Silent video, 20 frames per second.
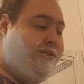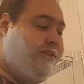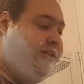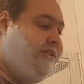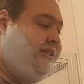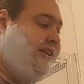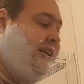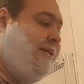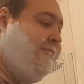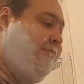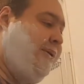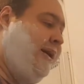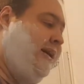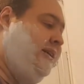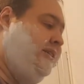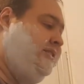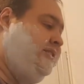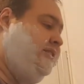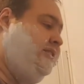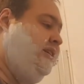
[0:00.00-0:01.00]
for the second
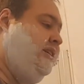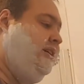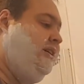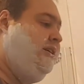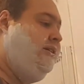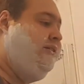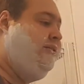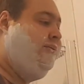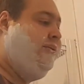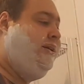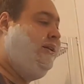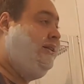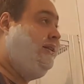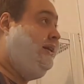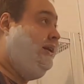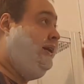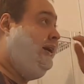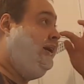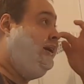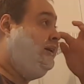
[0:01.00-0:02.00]
pass with
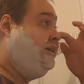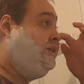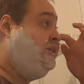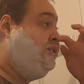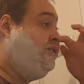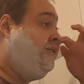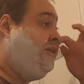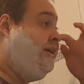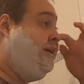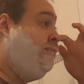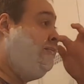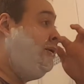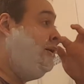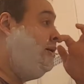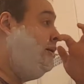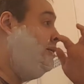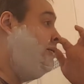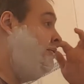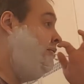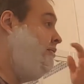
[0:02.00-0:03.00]
the Xtreme
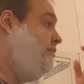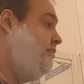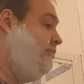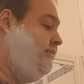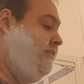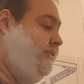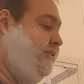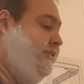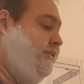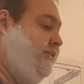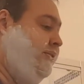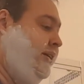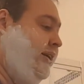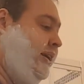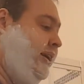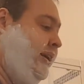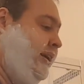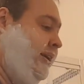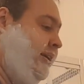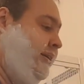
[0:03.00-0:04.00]

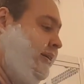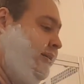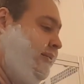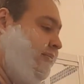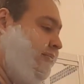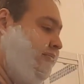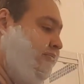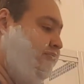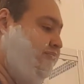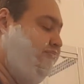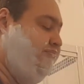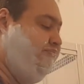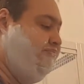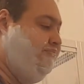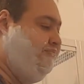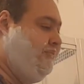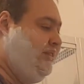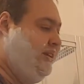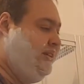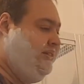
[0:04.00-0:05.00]
3
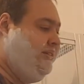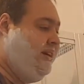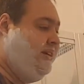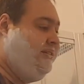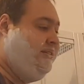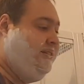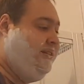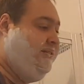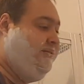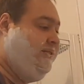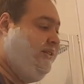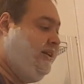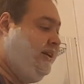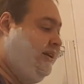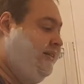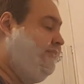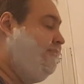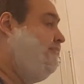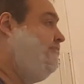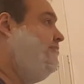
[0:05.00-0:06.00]
sensitive
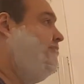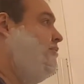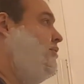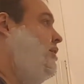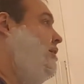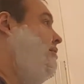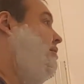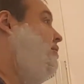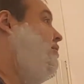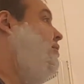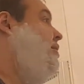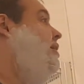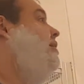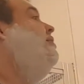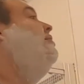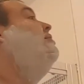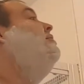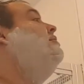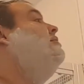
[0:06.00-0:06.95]
thing, what do you call it?